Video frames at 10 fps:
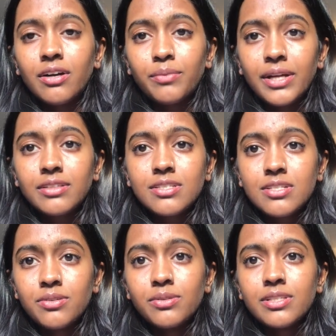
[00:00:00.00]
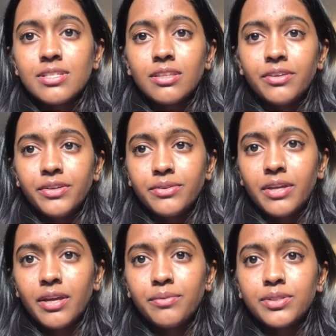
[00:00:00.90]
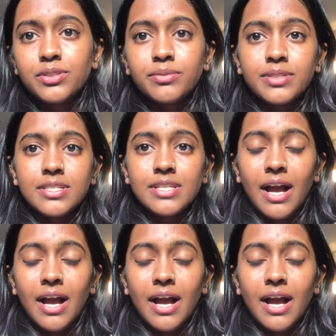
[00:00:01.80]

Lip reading: vet schools in the UK which was